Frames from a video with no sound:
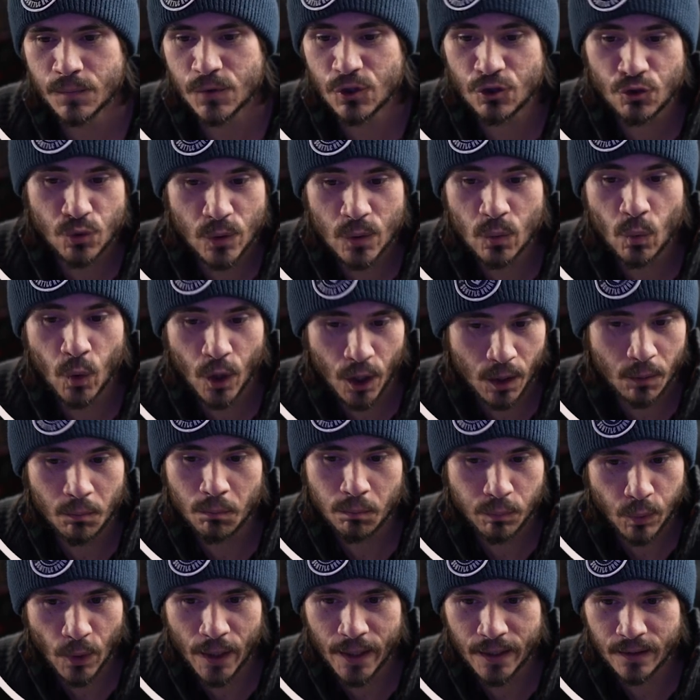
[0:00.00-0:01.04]
streetwear
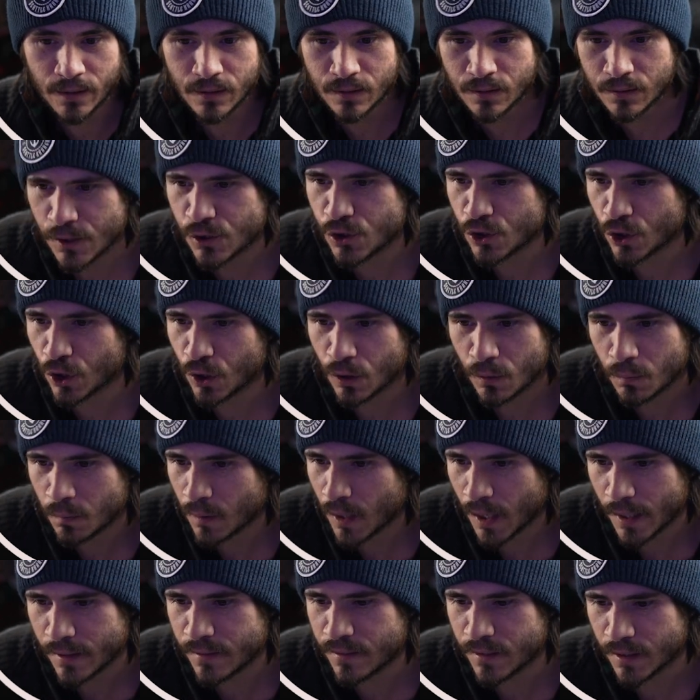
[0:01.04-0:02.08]
brand. And so
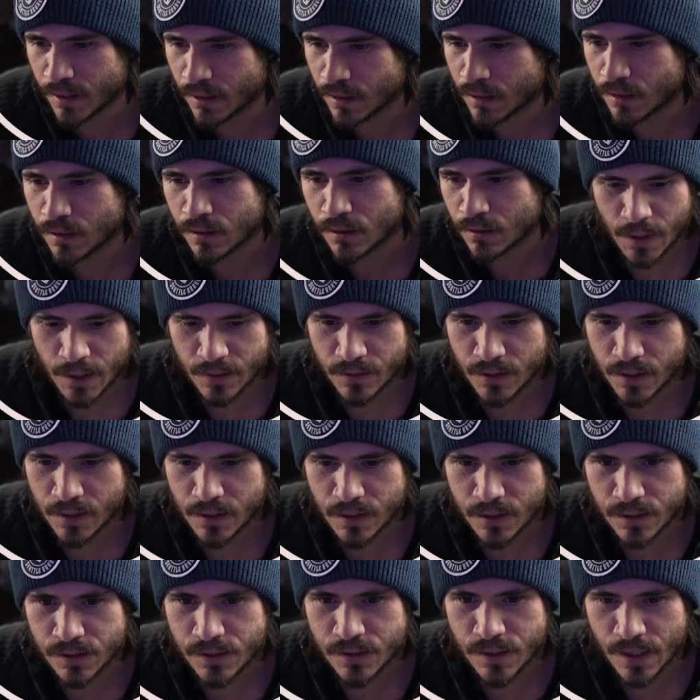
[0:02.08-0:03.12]
I think
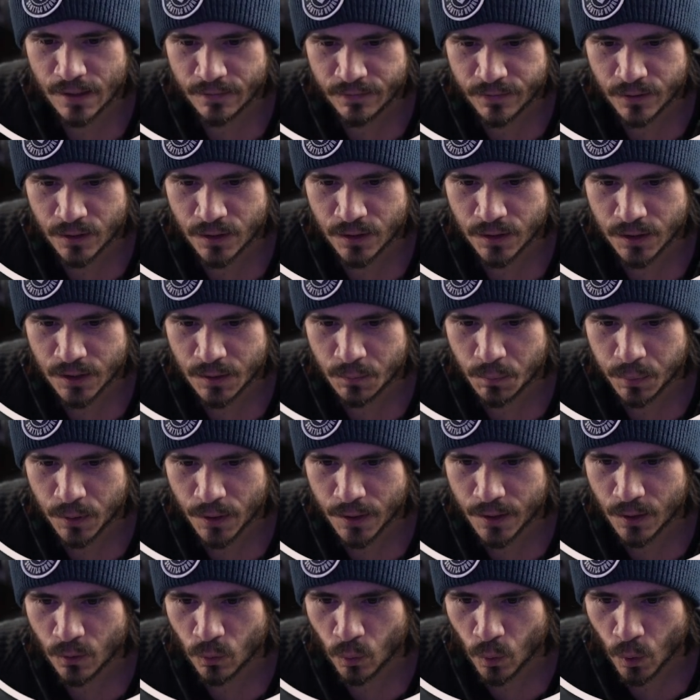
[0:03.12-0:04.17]
it definitely
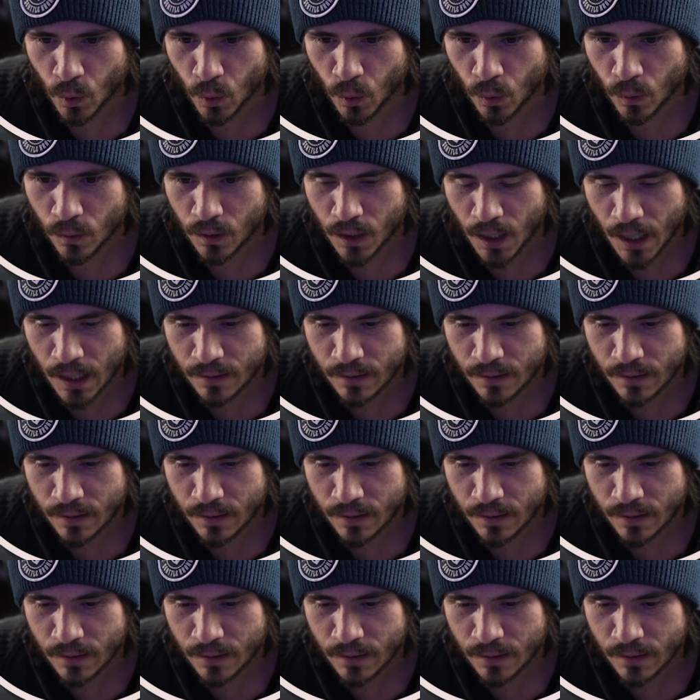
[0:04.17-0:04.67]
played a role.